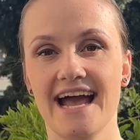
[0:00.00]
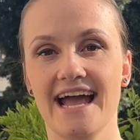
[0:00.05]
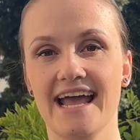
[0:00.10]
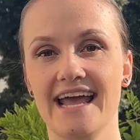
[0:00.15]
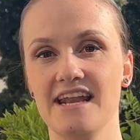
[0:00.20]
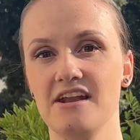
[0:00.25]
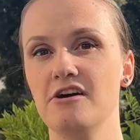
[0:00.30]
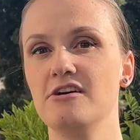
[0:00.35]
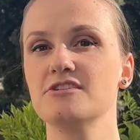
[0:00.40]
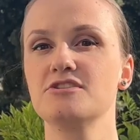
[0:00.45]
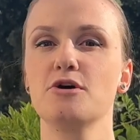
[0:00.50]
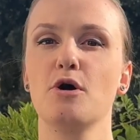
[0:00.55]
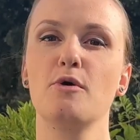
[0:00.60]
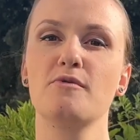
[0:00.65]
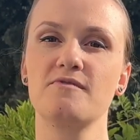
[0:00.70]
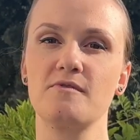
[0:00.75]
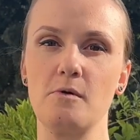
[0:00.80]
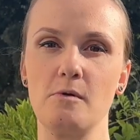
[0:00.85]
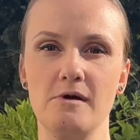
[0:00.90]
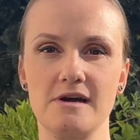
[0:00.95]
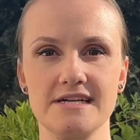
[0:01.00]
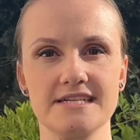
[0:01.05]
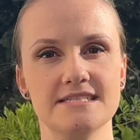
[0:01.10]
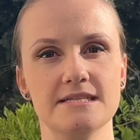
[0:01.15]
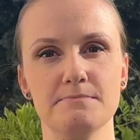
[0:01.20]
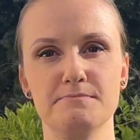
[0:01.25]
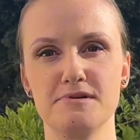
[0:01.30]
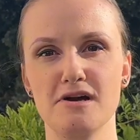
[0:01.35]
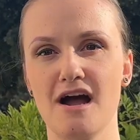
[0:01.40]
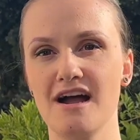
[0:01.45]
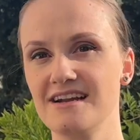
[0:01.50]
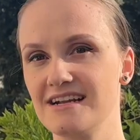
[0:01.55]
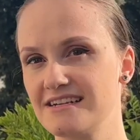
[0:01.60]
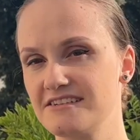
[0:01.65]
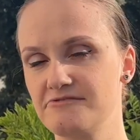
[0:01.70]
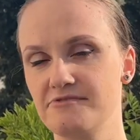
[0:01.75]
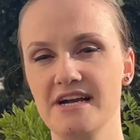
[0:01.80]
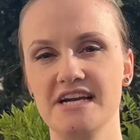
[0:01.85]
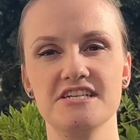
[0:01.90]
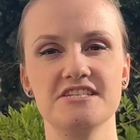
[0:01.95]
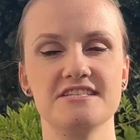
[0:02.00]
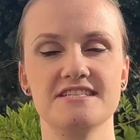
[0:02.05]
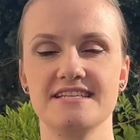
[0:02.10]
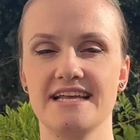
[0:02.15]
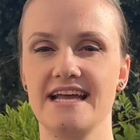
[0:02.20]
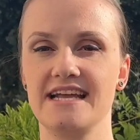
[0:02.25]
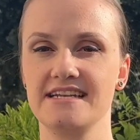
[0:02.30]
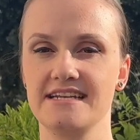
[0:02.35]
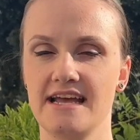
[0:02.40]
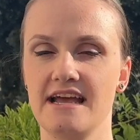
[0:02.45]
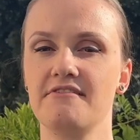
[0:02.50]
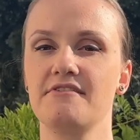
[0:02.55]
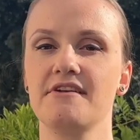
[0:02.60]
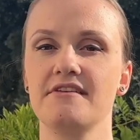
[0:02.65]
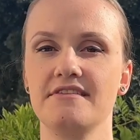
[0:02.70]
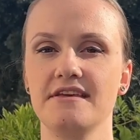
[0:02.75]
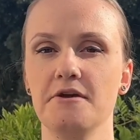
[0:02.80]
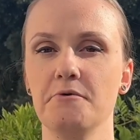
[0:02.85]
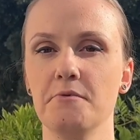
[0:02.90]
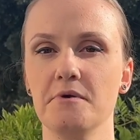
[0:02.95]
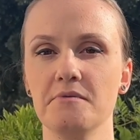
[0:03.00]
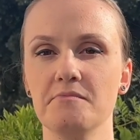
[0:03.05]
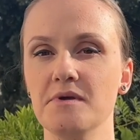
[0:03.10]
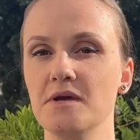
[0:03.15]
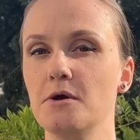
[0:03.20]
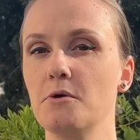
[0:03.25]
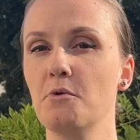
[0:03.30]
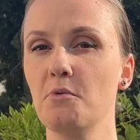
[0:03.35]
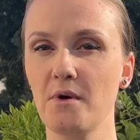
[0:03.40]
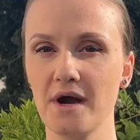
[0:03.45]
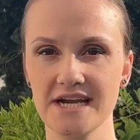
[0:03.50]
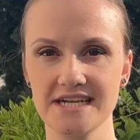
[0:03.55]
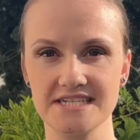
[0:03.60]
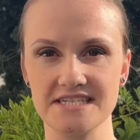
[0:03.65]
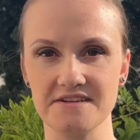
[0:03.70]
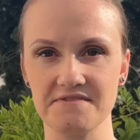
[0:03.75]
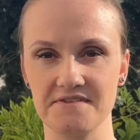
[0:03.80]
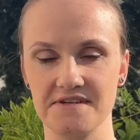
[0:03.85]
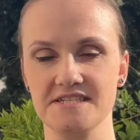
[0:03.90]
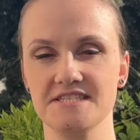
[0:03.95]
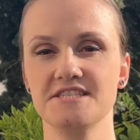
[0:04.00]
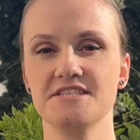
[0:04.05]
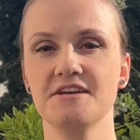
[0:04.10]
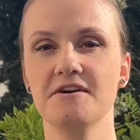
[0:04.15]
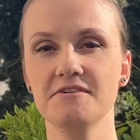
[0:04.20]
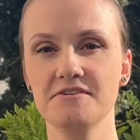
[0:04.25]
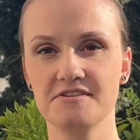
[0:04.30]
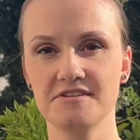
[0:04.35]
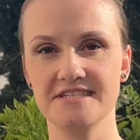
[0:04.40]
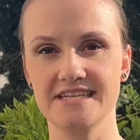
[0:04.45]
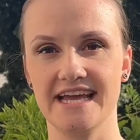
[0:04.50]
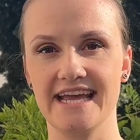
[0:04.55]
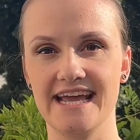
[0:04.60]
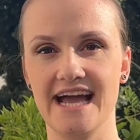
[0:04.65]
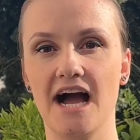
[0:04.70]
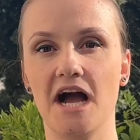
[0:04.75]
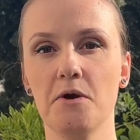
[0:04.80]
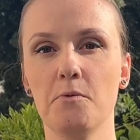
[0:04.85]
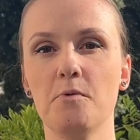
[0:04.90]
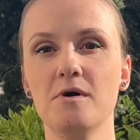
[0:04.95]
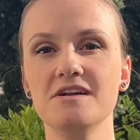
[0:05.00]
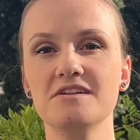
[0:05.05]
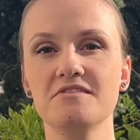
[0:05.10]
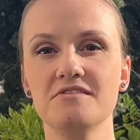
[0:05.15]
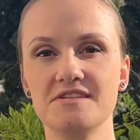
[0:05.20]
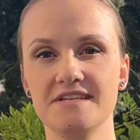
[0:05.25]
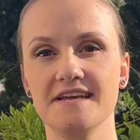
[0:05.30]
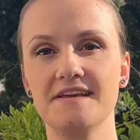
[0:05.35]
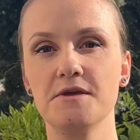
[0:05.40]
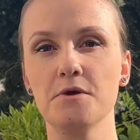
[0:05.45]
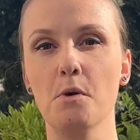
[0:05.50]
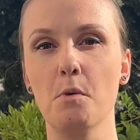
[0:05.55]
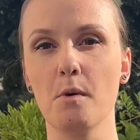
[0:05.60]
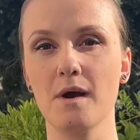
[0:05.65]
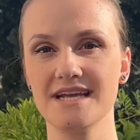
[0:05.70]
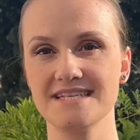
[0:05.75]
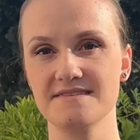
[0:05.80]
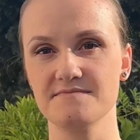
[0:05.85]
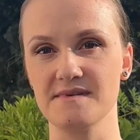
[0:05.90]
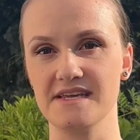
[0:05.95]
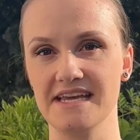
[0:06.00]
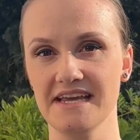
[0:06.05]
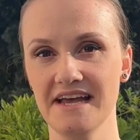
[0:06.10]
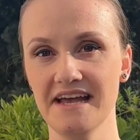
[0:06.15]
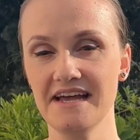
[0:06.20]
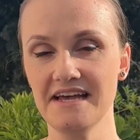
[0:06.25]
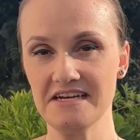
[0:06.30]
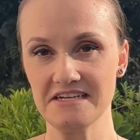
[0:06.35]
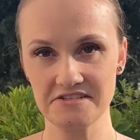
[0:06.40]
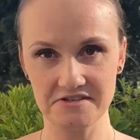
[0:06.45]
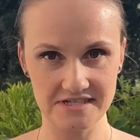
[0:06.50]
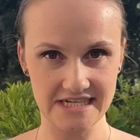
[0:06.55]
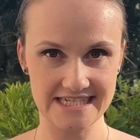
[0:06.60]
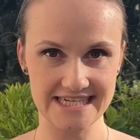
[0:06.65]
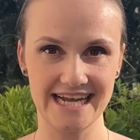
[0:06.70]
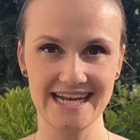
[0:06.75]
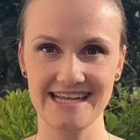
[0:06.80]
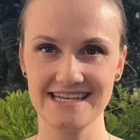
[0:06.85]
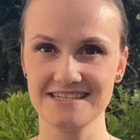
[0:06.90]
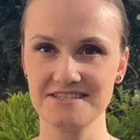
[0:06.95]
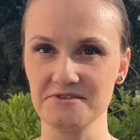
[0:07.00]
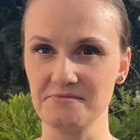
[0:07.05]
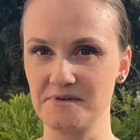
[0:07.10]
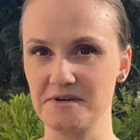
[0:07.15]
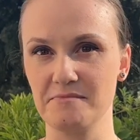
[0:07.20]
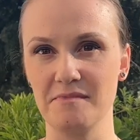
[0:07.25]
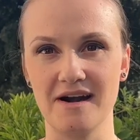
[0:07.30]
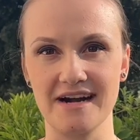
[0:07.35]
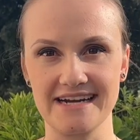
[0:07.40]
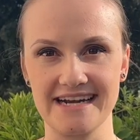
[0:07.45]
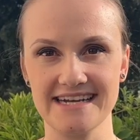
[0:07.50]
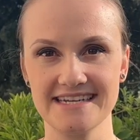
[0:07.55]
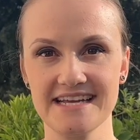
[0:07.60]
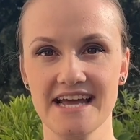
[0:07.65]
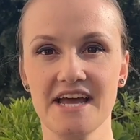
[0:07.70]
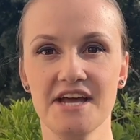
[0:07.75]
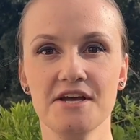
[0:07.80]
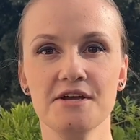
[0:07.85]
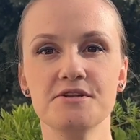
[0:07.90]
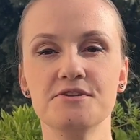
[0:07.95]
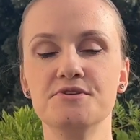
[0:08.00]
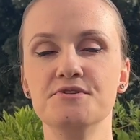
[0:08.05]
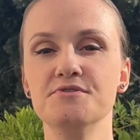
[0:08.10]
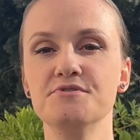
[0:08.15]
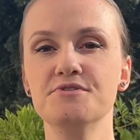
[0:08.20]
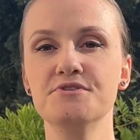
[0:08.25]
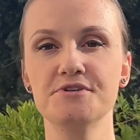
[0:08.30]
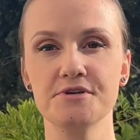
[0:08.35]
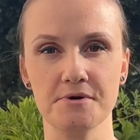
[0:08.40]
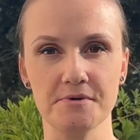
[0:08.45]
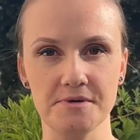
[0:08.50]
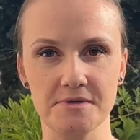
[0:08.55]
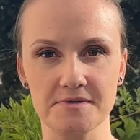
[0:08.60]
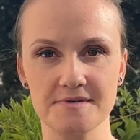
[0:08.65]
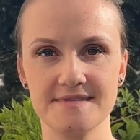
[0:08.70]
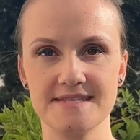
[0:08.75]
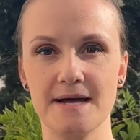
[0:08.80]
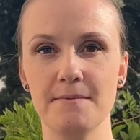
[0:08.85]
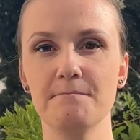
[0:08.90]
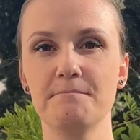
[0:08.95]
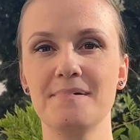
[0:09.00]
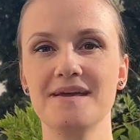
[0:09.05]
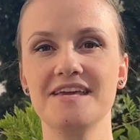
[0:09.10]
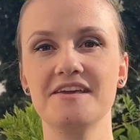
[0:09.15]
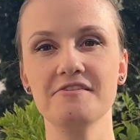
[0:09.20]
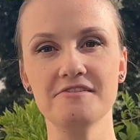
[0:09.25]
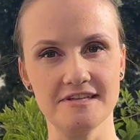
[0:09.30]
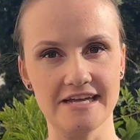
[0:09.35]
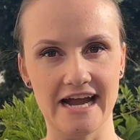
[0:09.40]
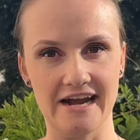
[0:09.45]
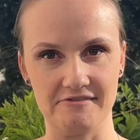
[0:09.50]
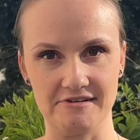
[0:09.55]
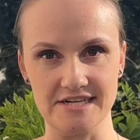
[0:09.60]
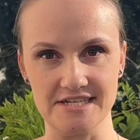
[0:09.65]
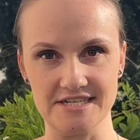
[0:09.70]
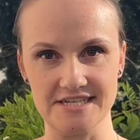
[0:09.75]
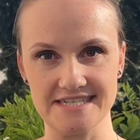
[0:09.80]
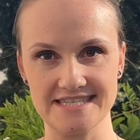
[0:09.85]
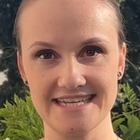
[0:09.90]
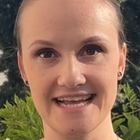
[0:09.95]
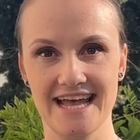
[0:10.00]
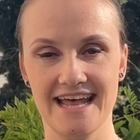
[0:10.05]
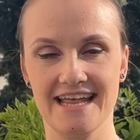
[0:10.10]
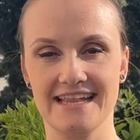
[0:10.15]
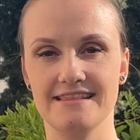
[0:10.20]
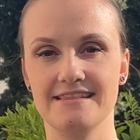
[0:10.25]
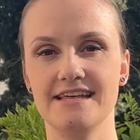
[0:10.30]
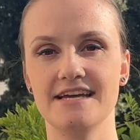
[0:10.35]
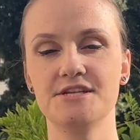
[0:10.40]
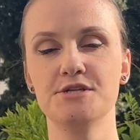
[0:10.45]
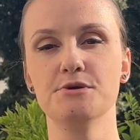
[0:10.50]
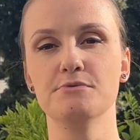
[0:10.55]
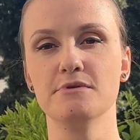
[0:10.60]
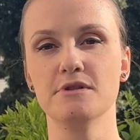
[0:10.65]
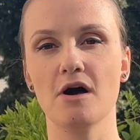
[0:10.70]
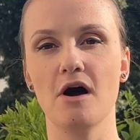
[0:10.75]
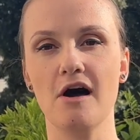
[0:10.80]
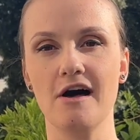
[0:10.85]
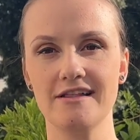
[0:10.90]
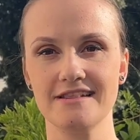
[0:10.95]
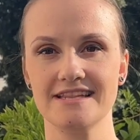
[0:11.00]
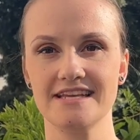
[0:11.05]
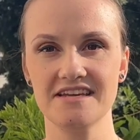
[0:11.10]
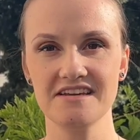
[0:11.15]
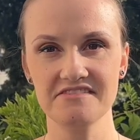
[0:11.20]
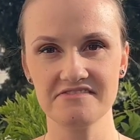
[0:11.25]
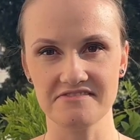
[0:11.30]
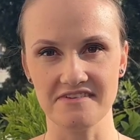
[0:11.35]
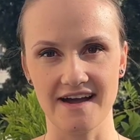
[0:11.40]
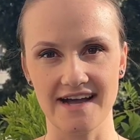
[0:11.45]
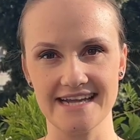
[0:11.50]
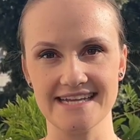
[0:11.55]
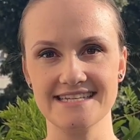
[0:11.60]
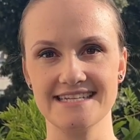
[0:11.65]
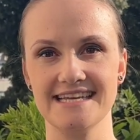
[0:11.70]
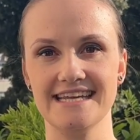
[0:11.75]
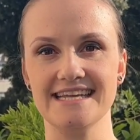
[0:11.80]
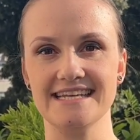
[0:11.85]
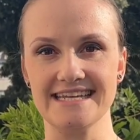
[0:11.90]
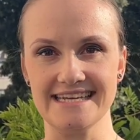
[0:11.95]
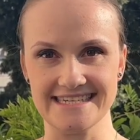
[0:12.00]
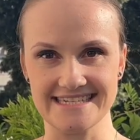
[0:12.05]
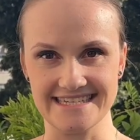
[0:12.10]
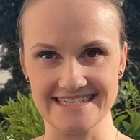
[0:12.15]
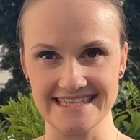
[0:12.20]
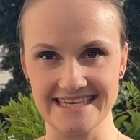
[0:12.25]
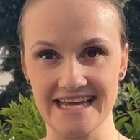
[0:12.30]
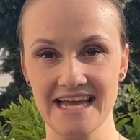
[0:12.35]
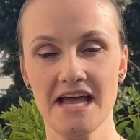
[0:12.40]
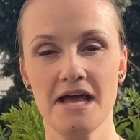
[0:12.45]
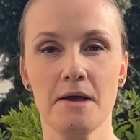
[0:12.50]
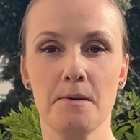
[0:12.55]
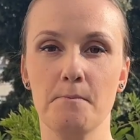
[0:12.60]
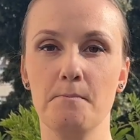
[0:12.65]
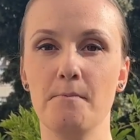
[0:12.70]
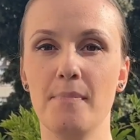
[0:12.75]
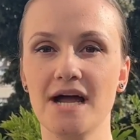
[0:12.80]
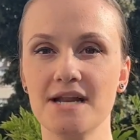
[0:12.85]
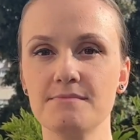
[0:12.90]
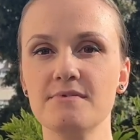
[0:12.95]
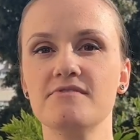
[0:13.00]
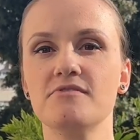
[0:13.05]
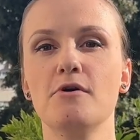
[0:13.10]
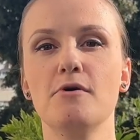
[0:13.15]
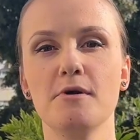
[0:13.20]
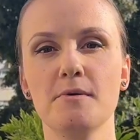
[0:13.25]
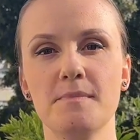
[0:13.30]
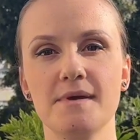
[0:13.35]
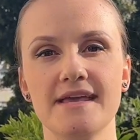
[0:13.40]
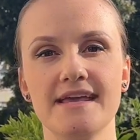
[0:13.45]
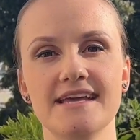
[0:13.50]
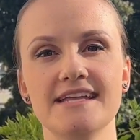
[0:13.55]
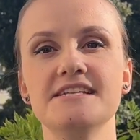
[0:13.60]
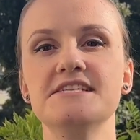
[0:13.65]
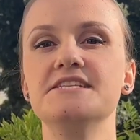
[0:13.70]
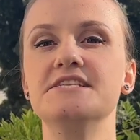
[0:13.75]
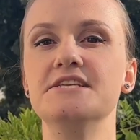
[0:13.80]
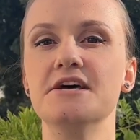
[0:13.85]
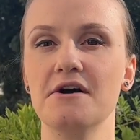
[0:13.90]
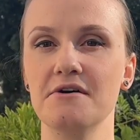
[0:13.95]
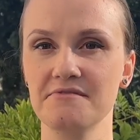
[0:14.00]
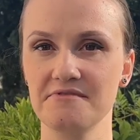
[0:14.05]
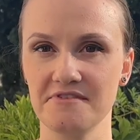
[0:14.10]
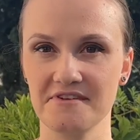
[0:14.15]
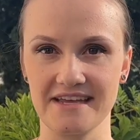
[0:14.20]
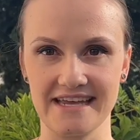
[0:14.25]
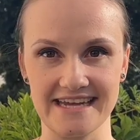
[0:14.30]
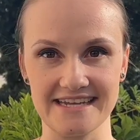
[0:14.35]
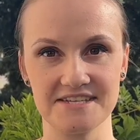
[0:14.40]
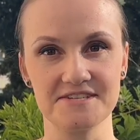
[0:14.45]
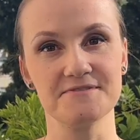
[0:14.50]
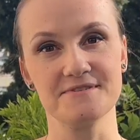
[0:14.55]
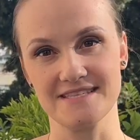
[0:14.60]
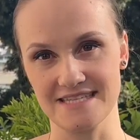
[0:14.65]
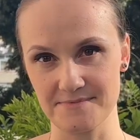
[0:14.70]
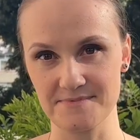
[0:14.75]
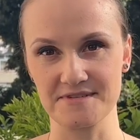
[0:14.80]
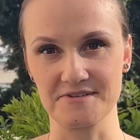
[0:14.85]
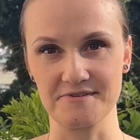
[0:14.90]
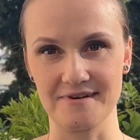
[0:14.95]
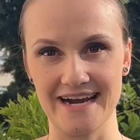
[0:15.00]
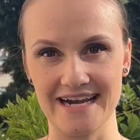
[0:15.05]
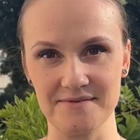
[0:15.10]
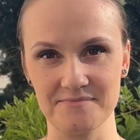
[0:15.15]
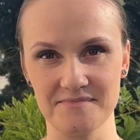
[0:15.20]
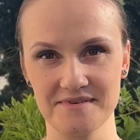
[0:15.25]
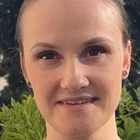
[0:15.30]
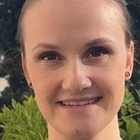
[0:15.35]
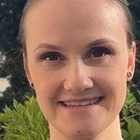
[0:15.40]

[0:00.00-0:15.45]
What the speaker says: And also, of course, the product ranges and everything will be quite different. So today, I want to take you with me to an Italian supermarket to show you some peculiarities that you will only find in Italy. But before we begin, don't forget to subscribe.